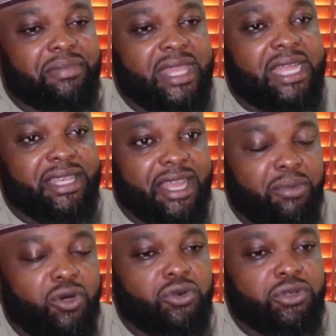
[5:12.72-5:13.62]
that
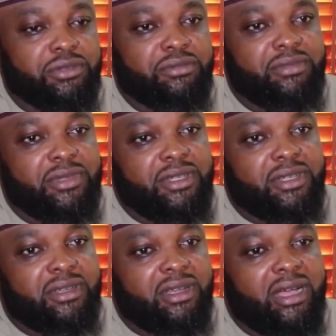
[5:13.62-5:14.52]
neighborhood.
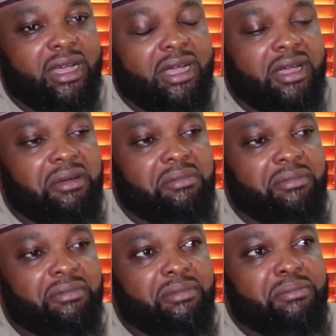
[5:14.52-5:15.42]

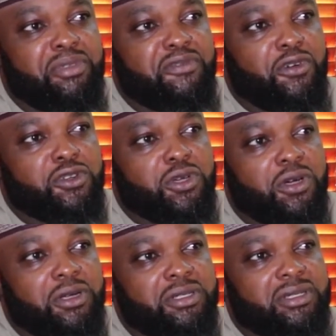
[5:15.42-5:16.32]
Beaufort
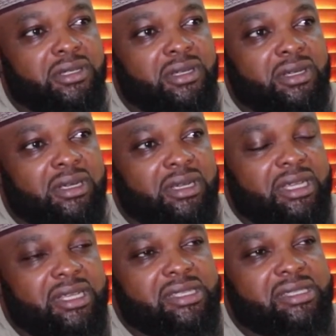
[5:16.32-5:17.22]
Court
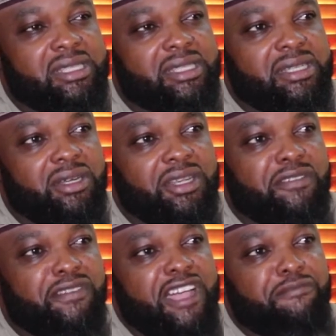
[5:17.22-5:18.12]
is sitting on a
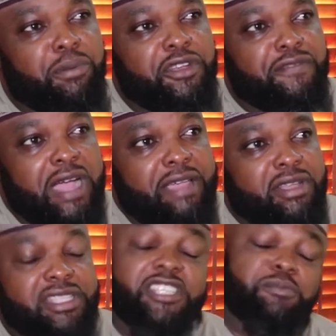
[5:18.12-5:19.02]

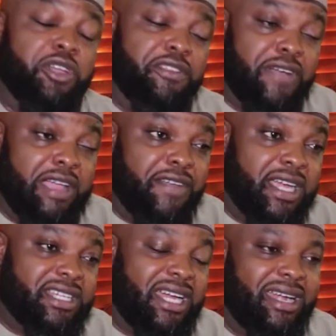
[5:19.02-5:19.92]
6.5
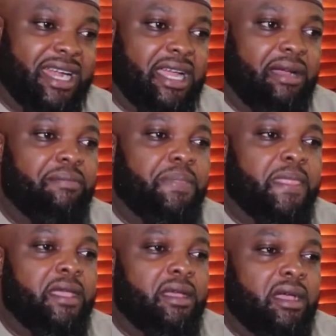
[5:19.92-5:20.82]
hectare rather,
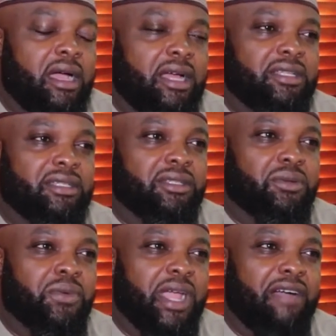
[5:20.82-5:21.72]

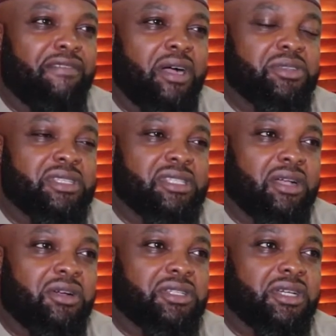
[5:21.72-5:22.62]
and we have houses
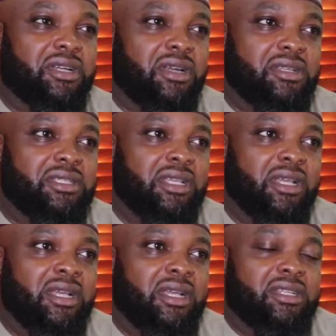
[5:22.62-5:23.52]
that cut across
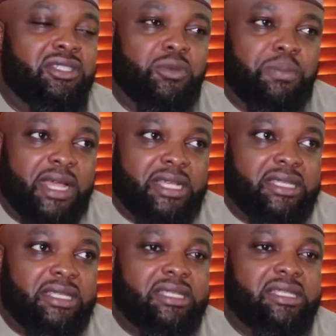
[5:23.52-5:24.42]

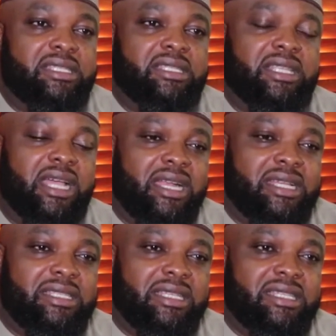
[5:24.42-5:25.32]
duplexes,
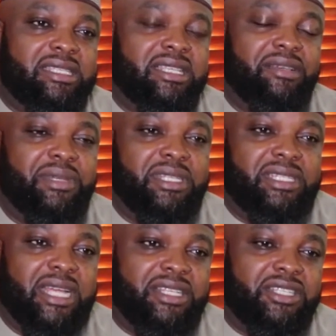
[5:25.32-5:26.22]
terraces,
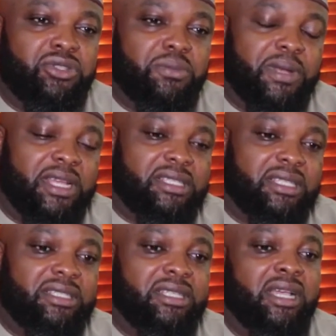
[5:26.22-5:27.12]
semi-detached
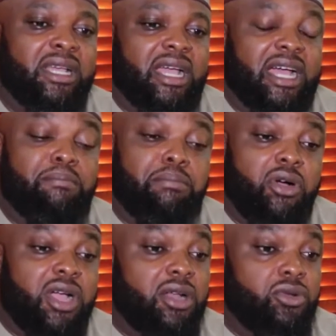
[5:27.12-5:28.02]
duplexes, and
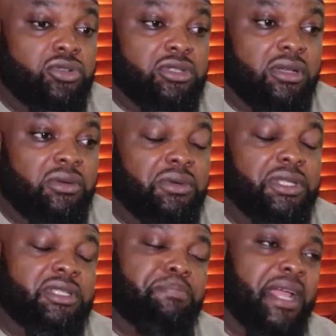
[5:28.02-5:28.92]
bungalows
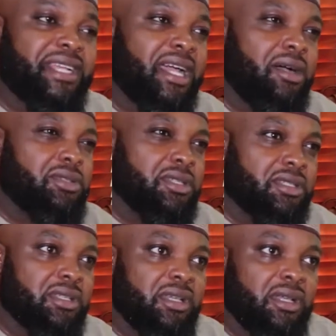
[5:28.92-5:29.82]
with
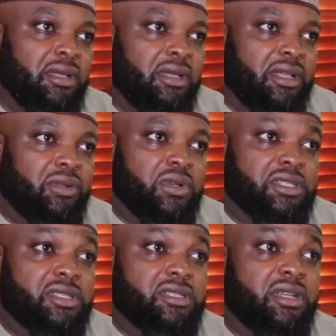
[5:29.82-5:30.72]
penthouses. It
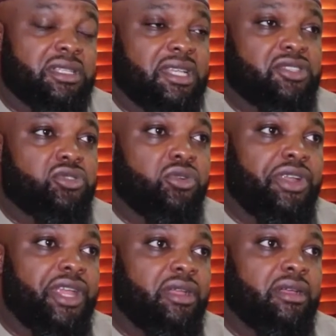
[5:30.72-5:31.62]
was a success
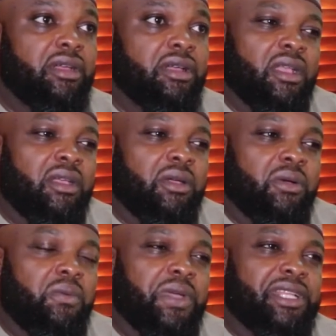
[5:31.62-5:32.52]
story.
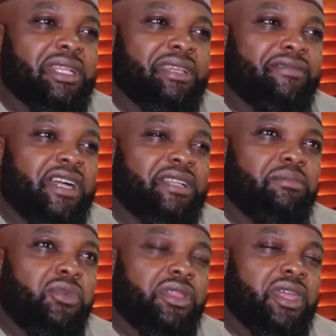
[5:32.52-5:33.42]
We delivered
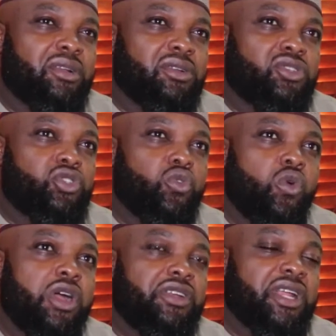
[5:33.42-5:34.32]
more than
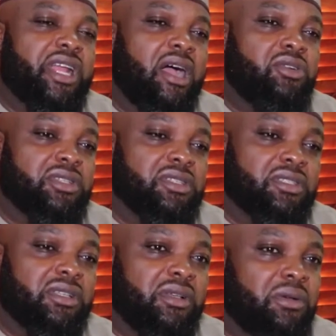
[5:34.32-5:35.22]
200
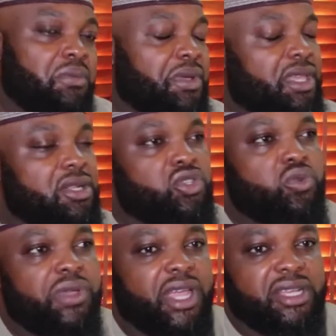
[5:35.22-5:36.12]
houses within
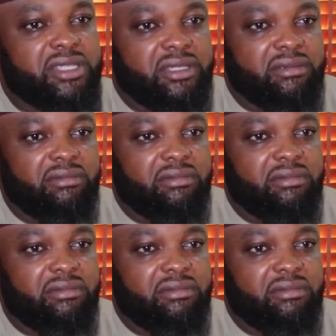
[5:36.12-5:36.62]
2 years,